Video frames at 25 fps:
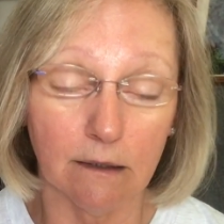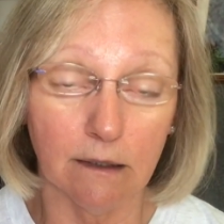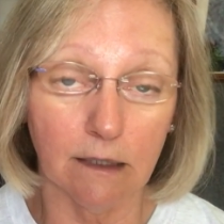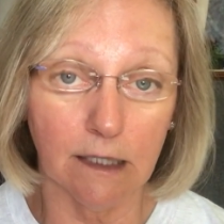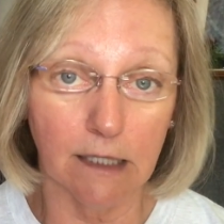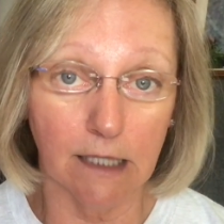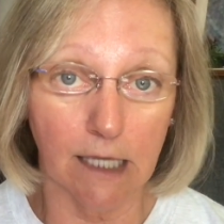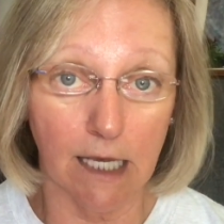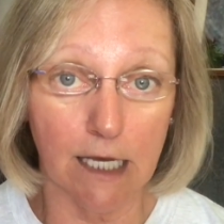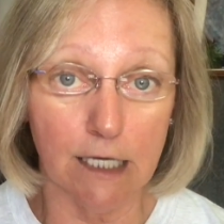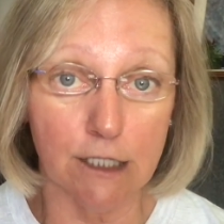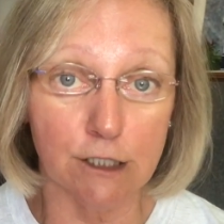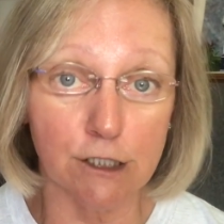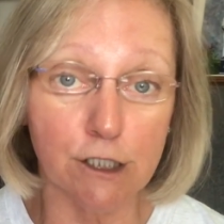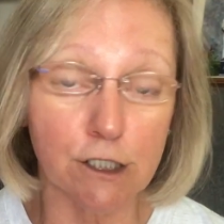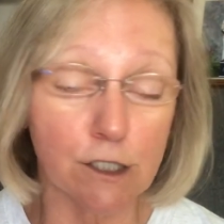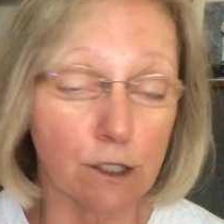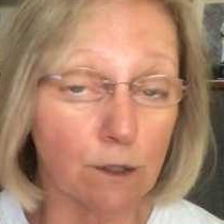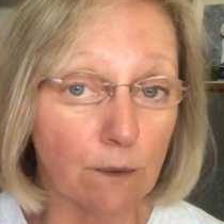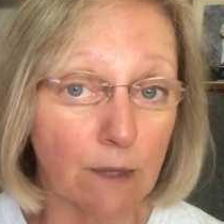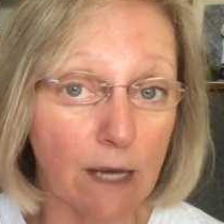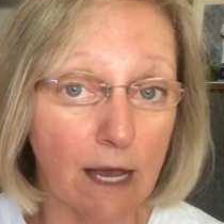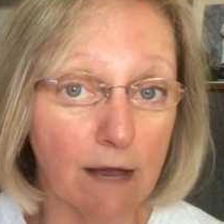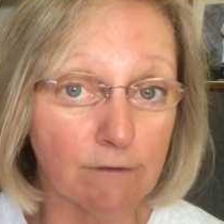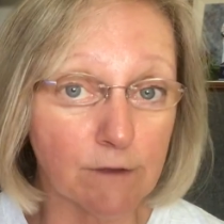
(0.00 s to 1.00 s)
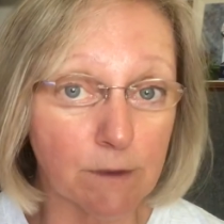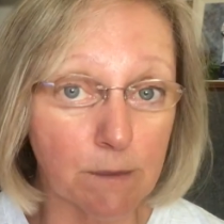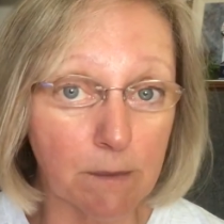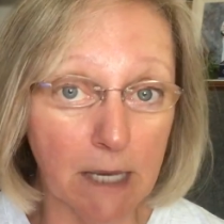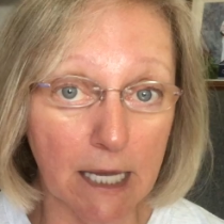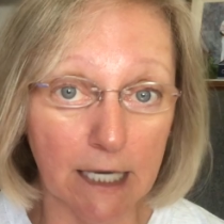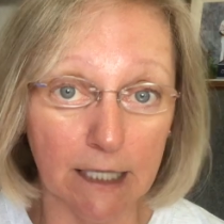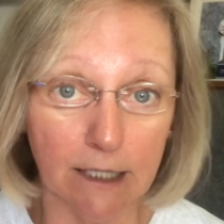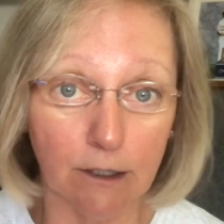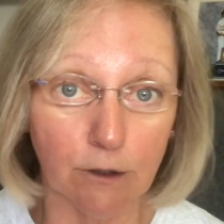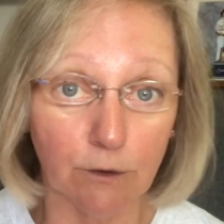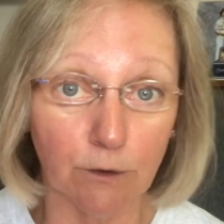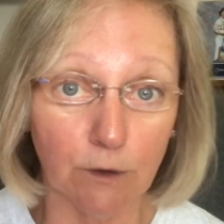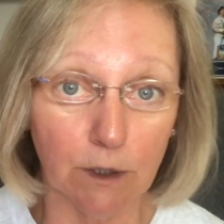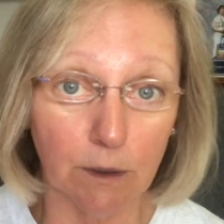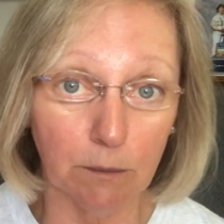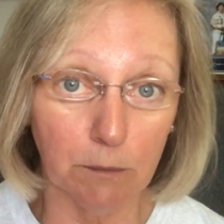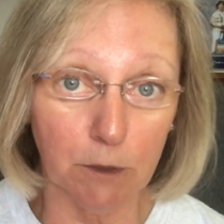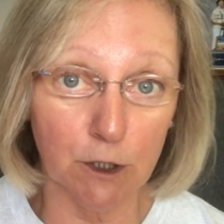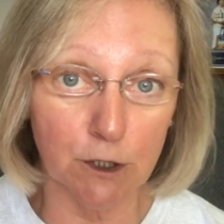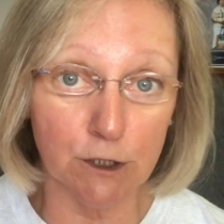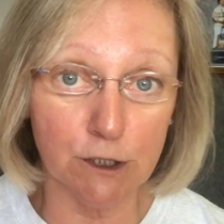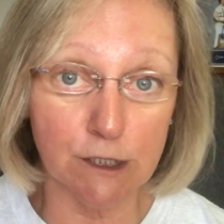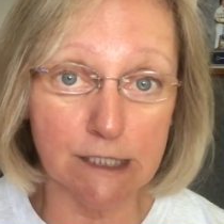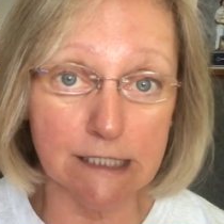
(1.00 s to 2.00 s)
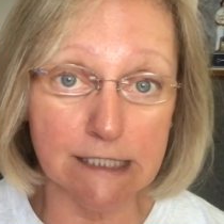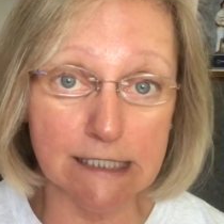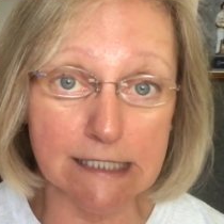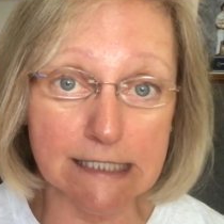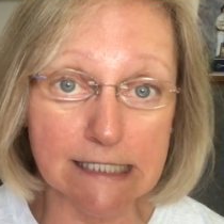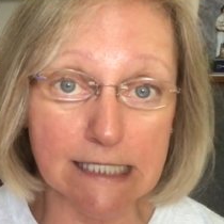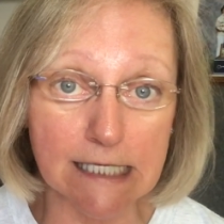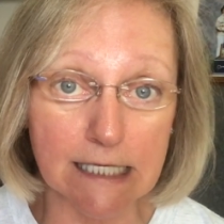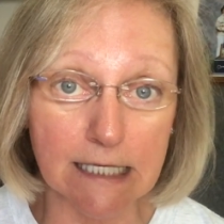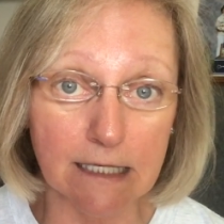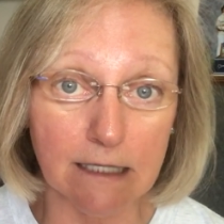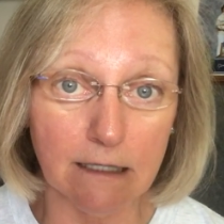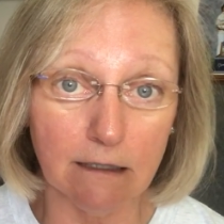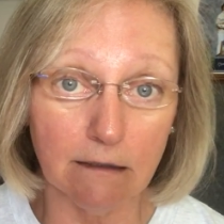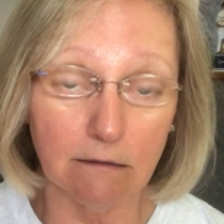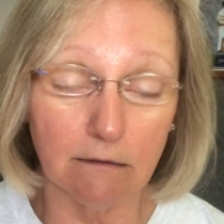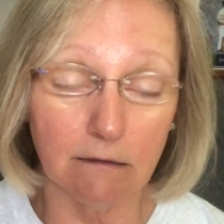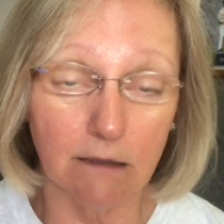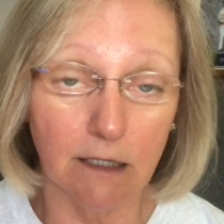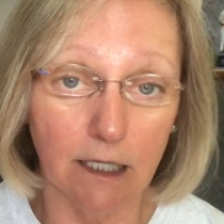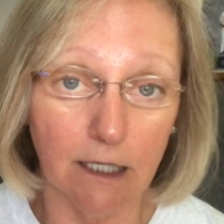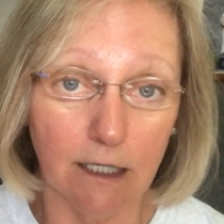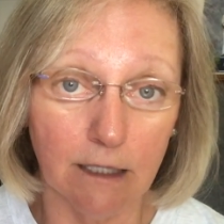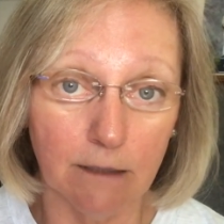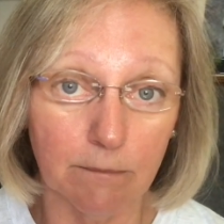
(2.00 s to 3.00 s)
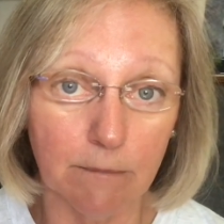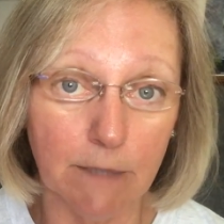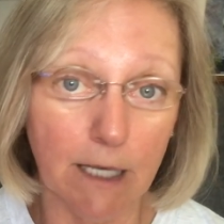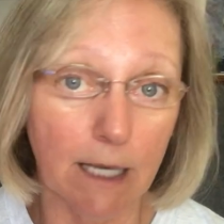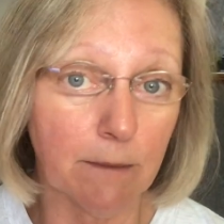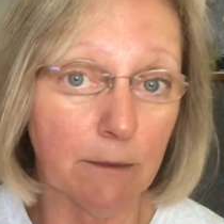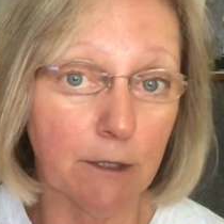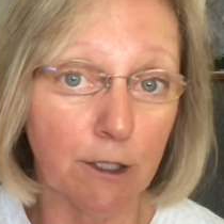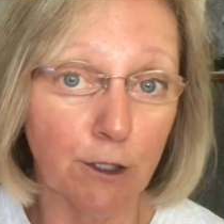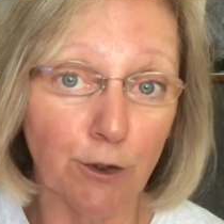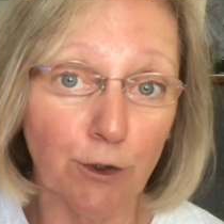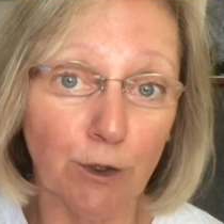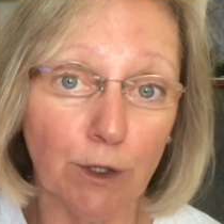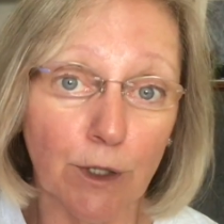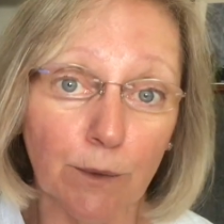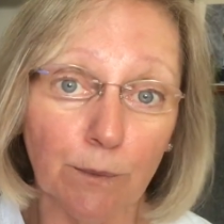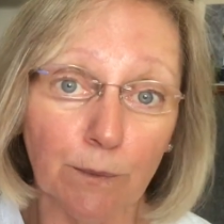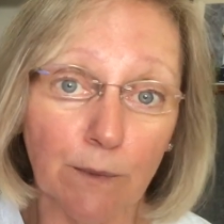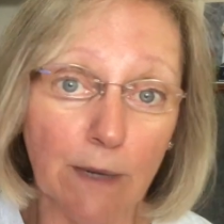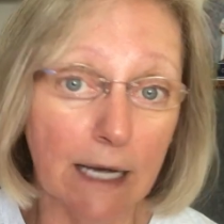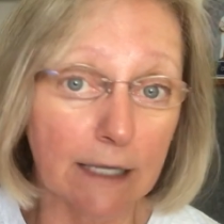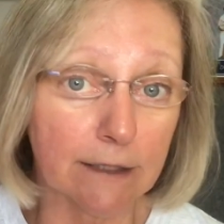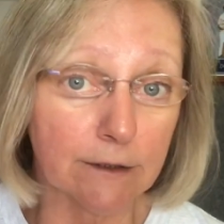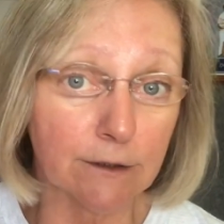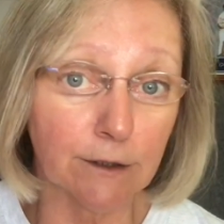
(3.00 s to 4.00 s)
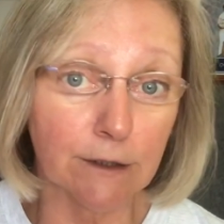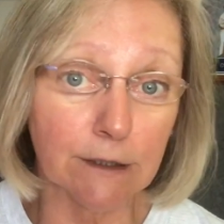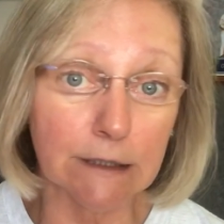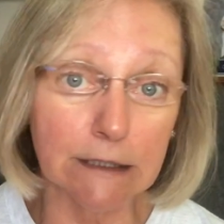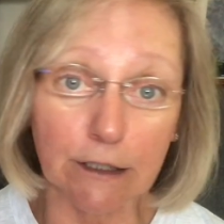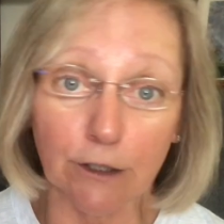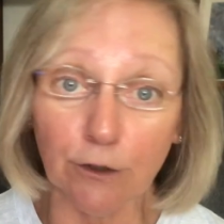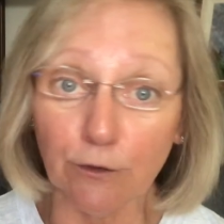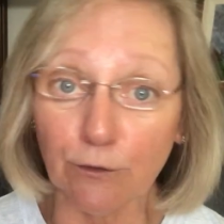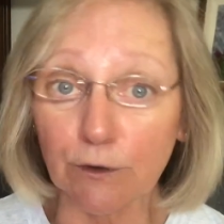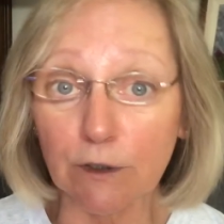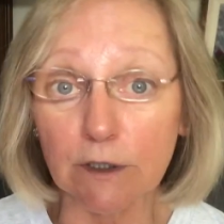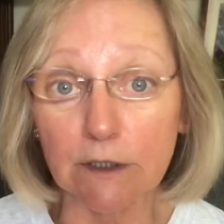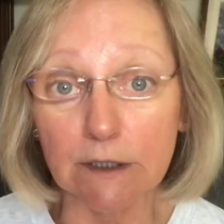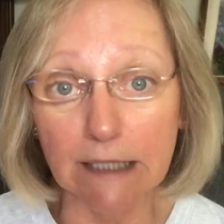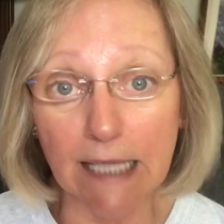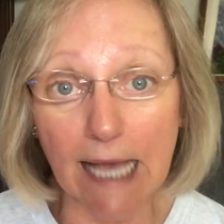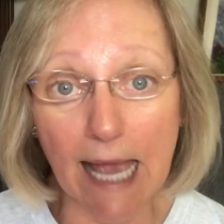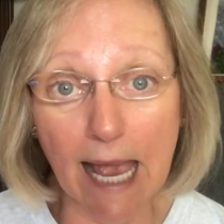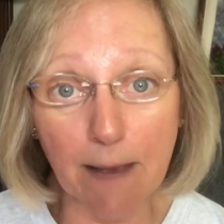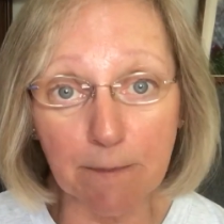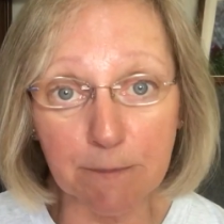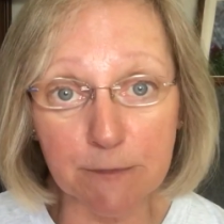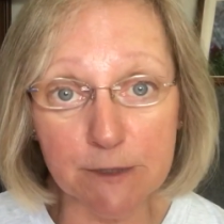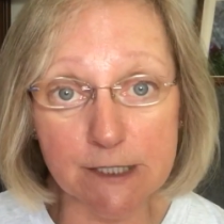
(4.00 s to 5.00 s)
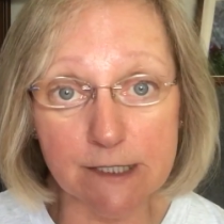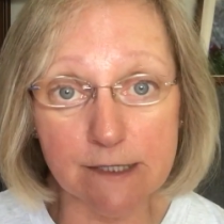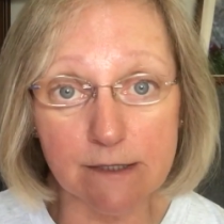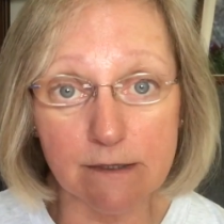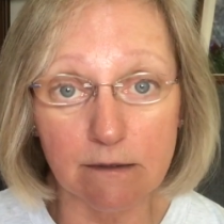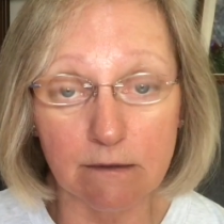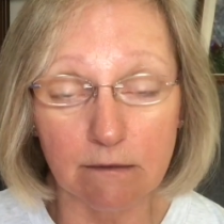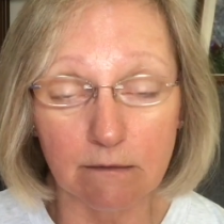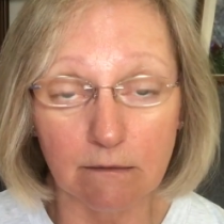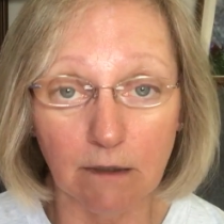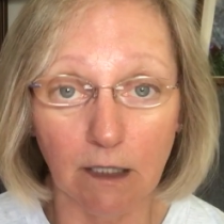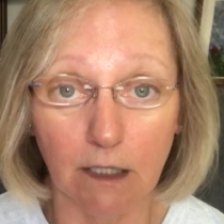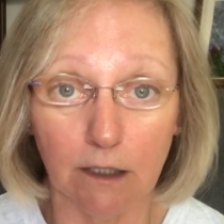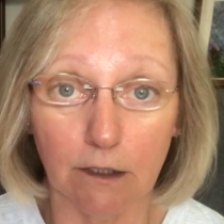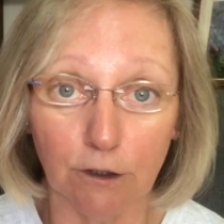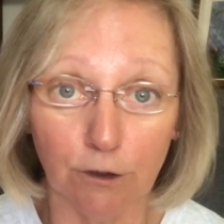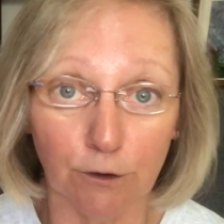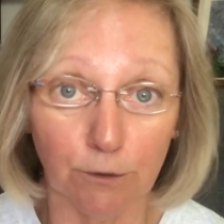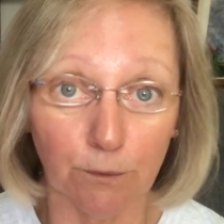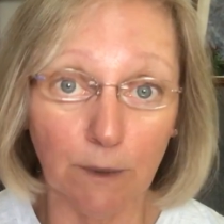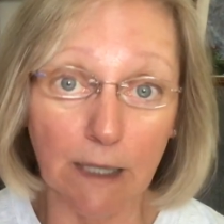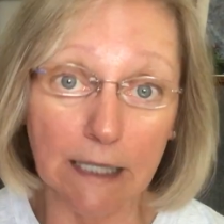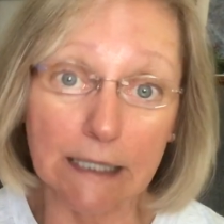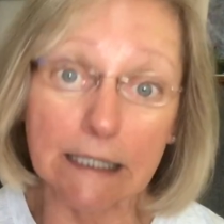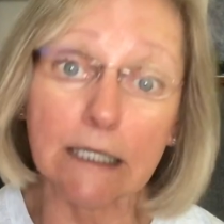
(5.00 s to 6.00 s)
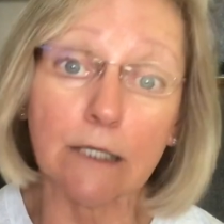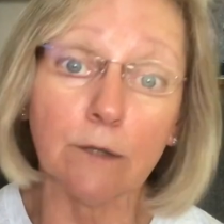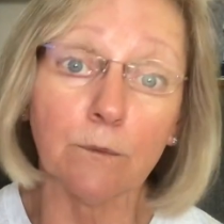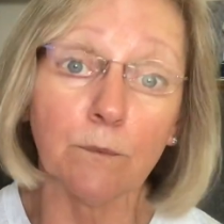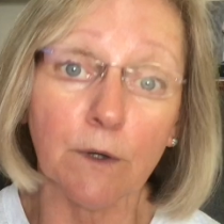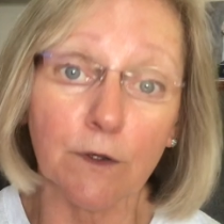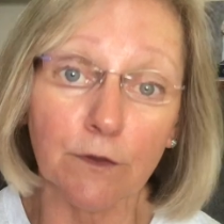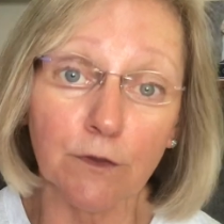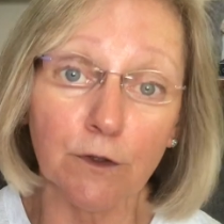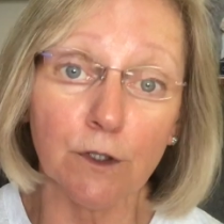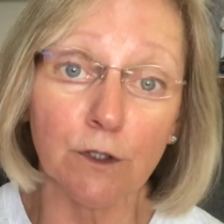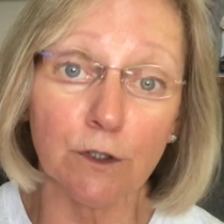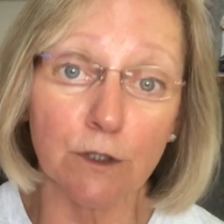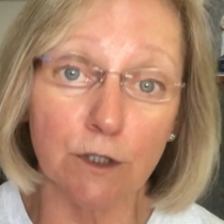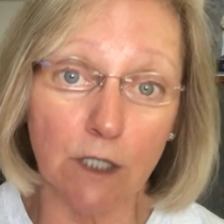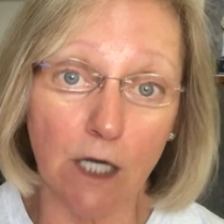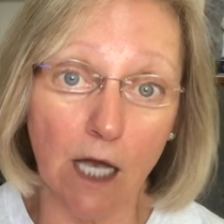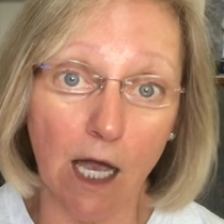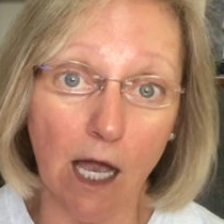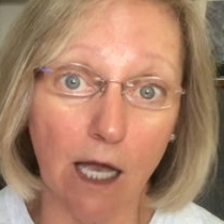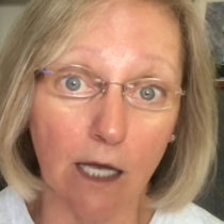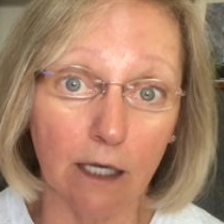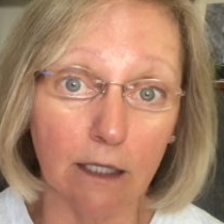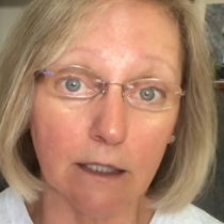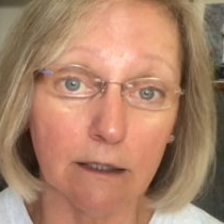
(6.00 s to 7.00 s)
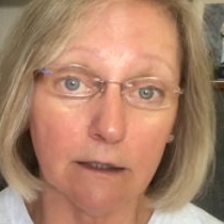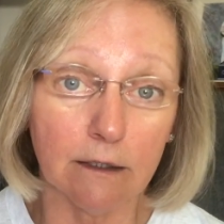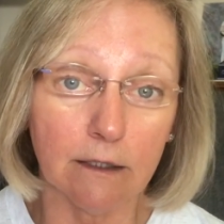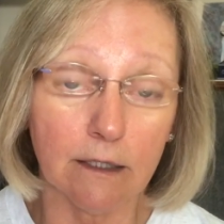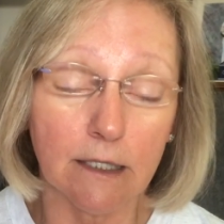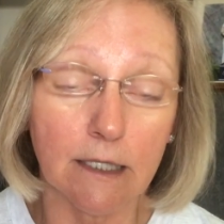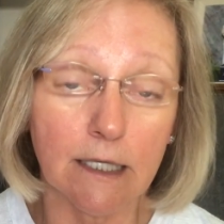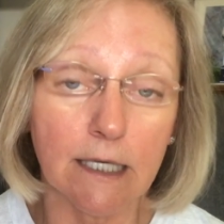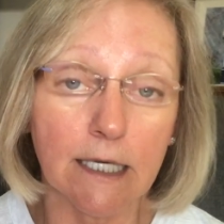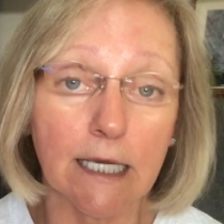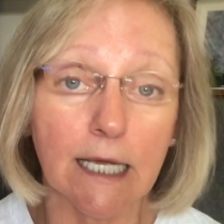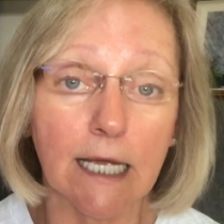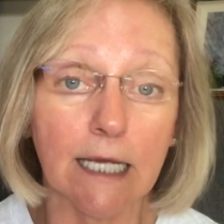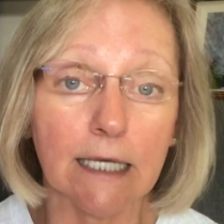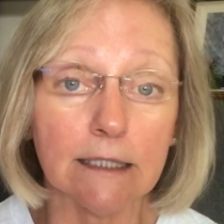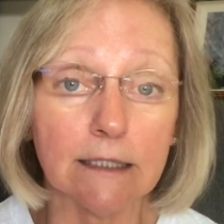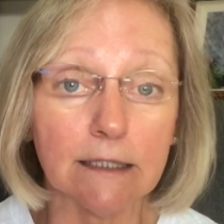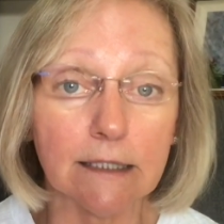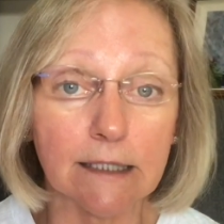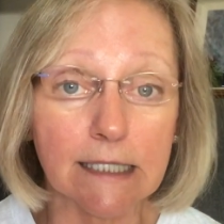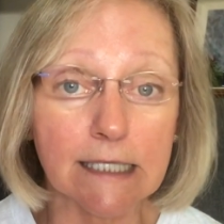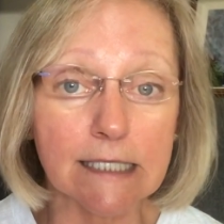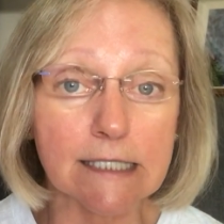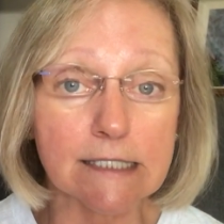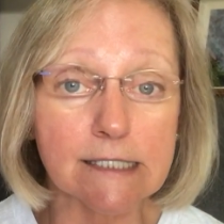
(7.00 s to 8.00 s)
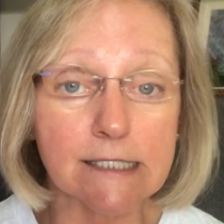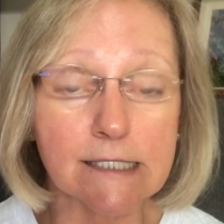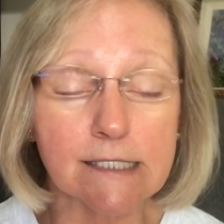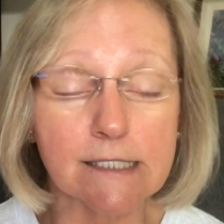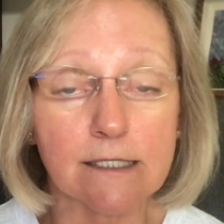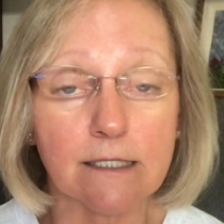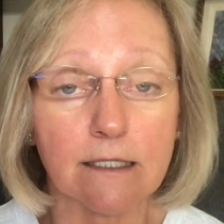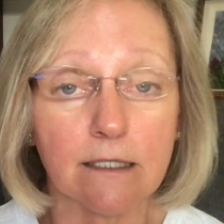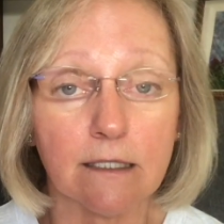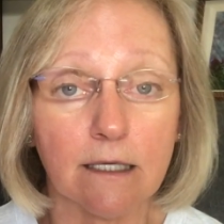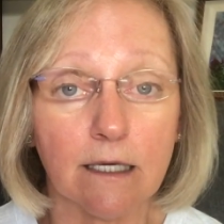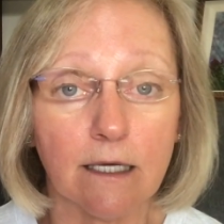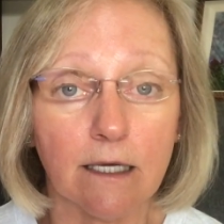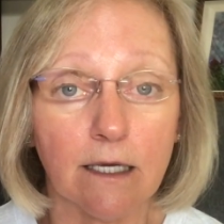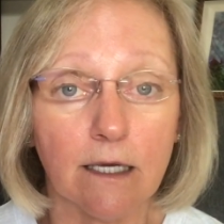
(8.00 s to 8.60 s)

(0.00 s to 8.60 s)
In case you have a medical emergency, maybe you're a runner and you collapse and you're running with your dog, at least